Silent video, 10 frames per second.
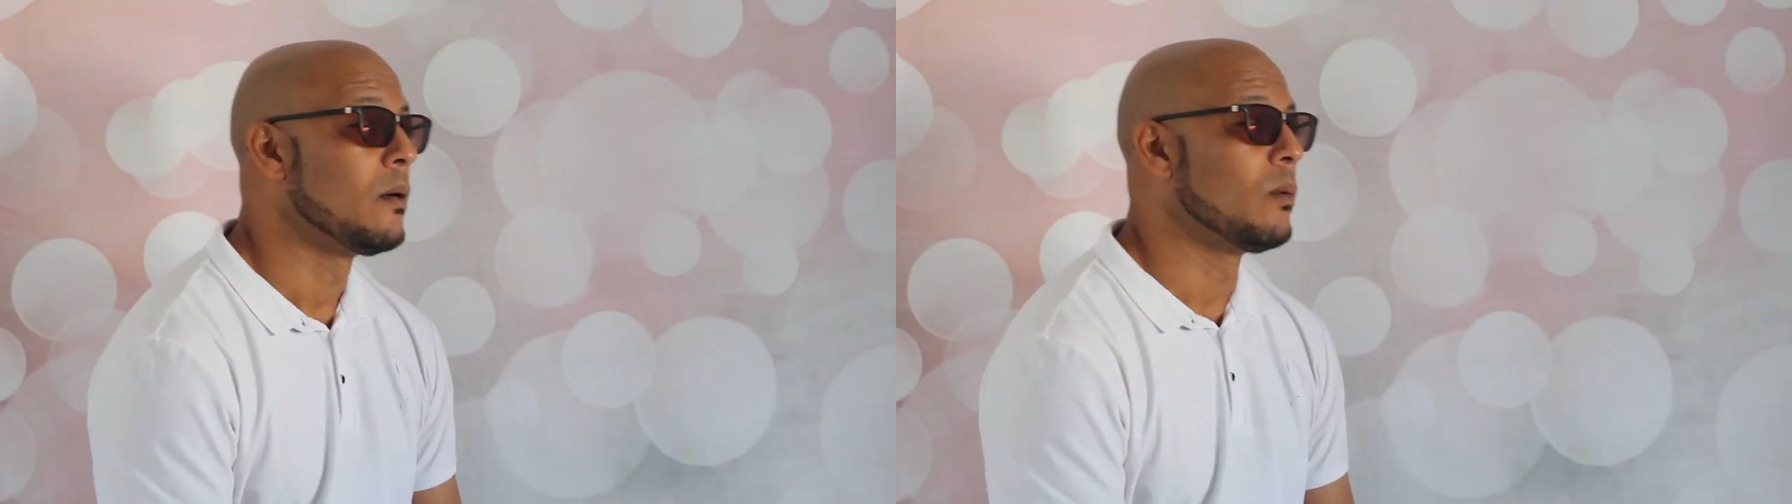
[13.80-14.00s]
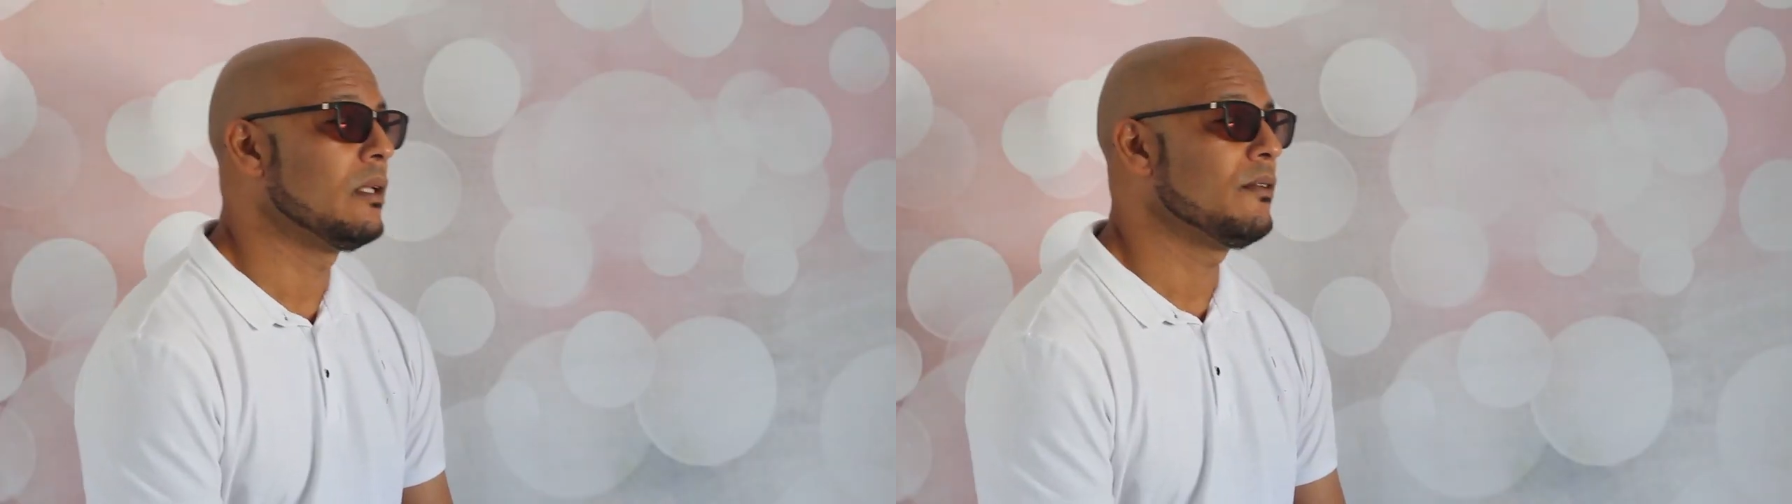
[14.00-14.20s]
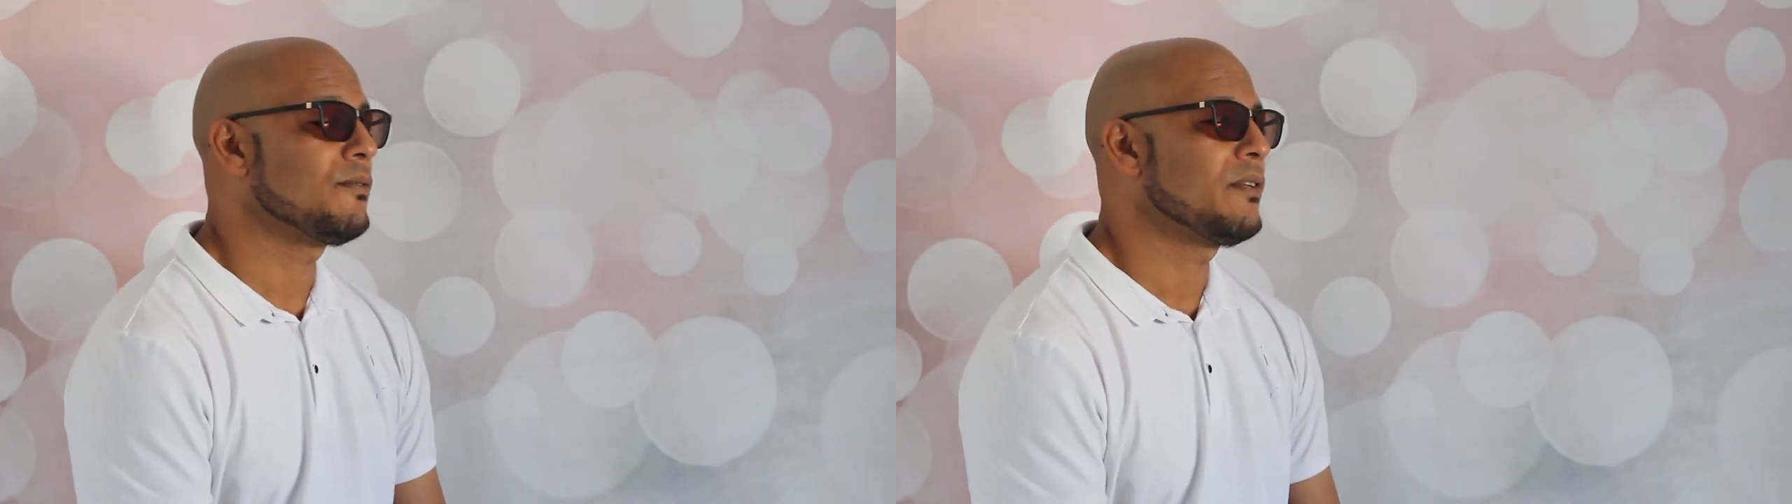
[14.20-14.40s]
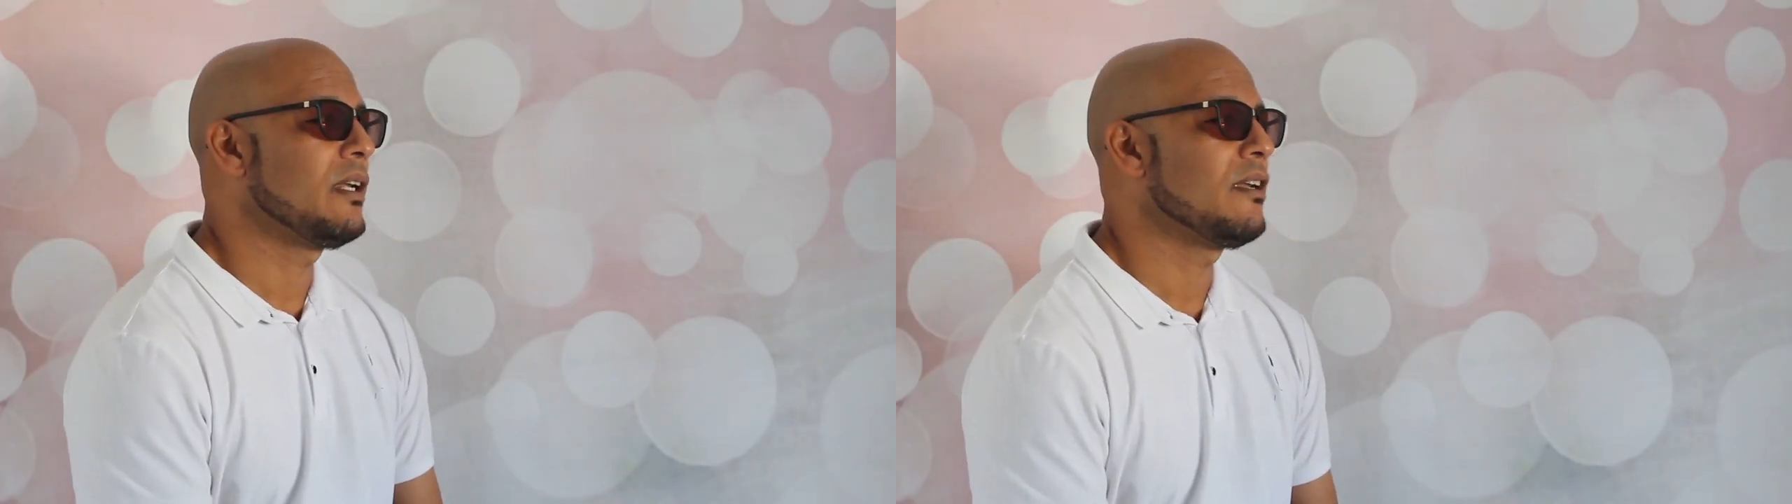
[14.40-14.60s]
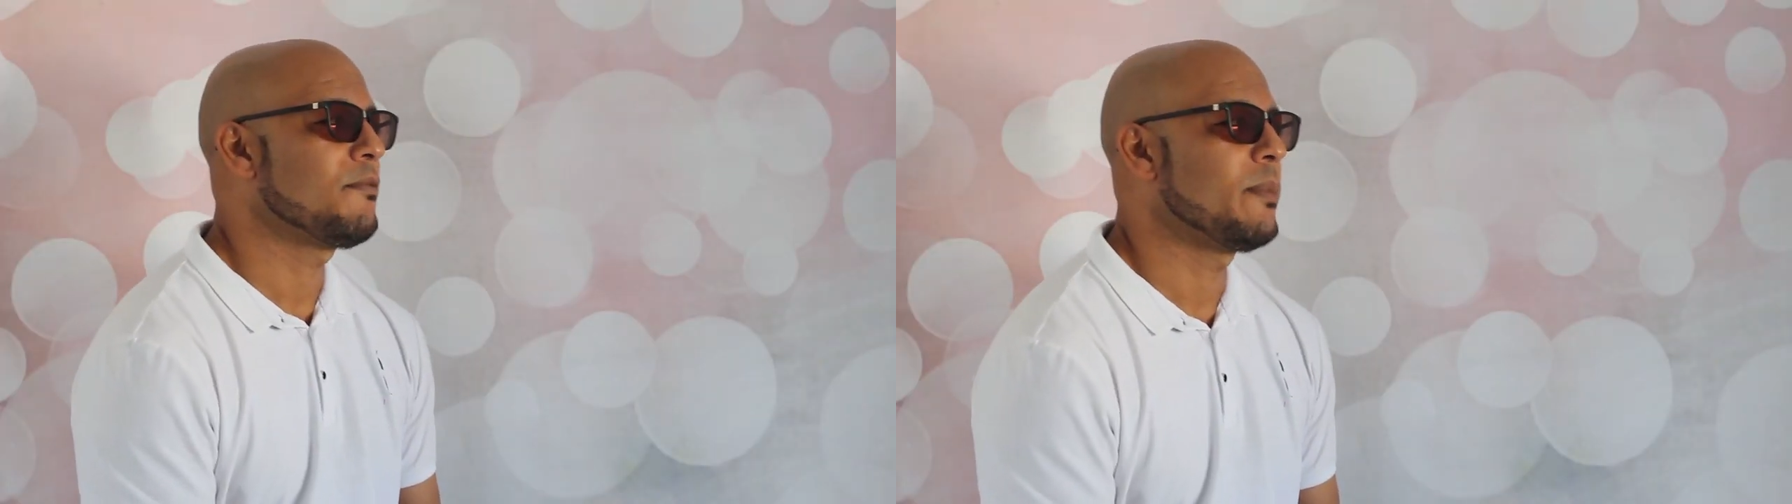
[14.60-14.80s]
Well,
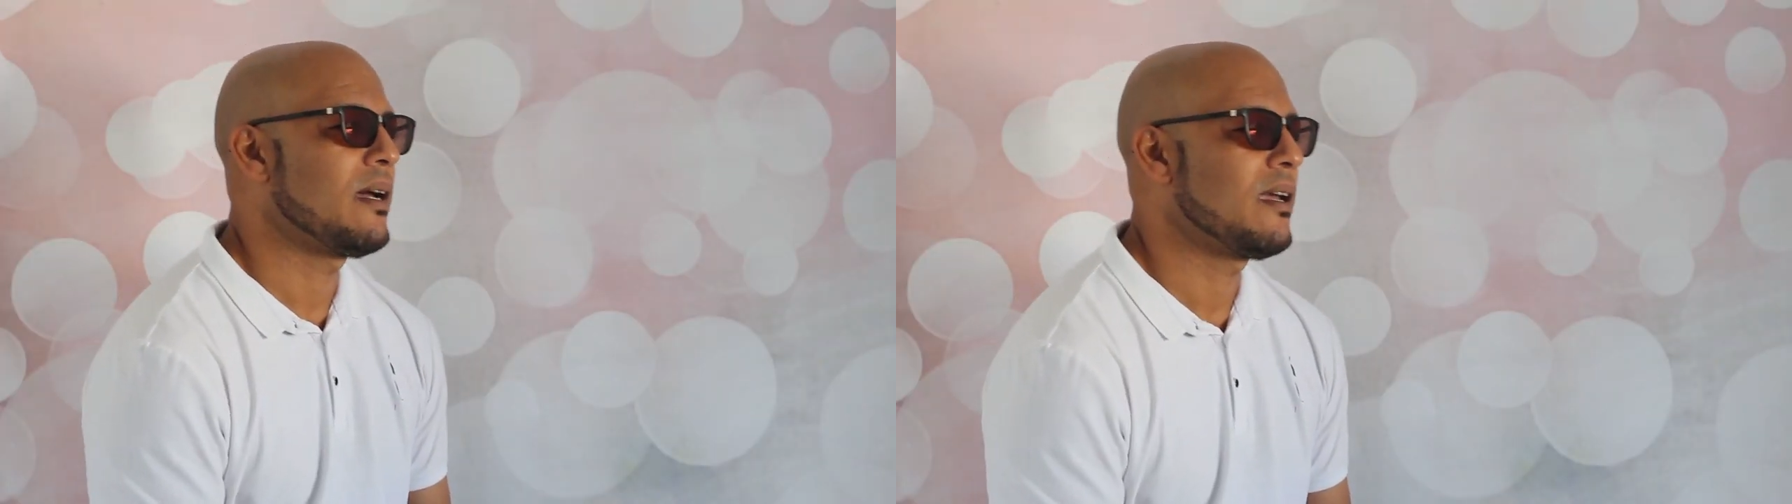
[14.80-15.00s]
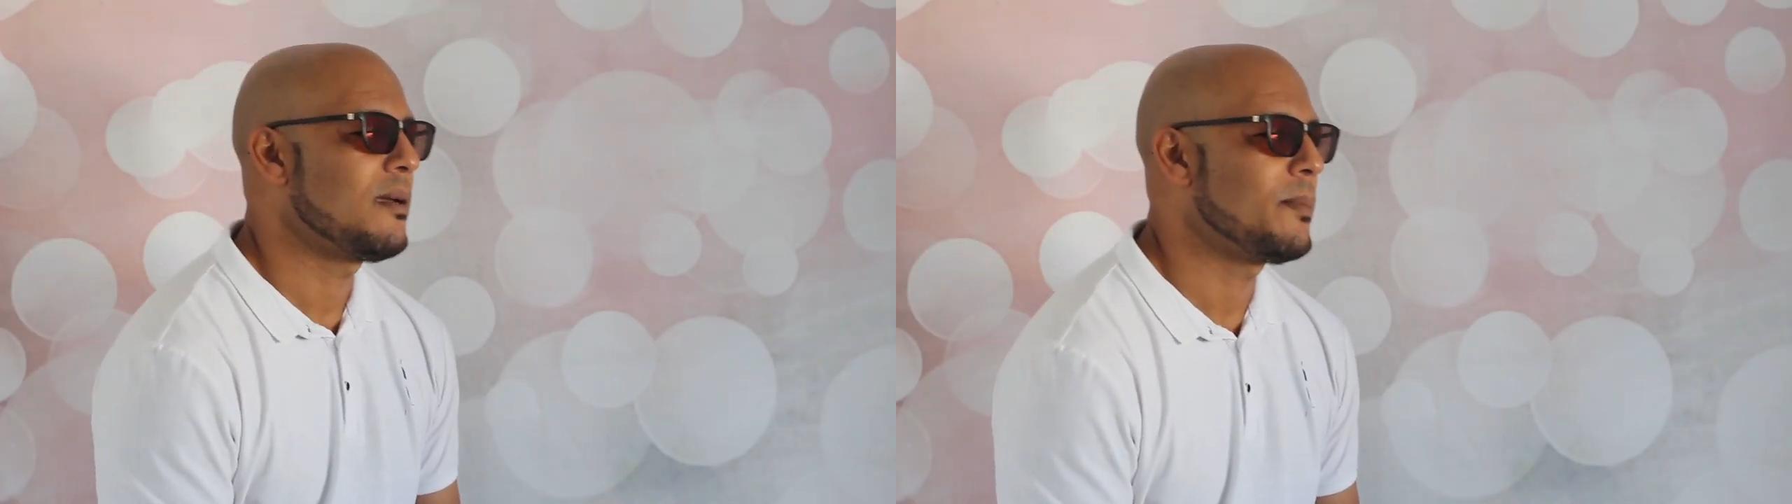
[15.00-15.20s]
funny enough, my,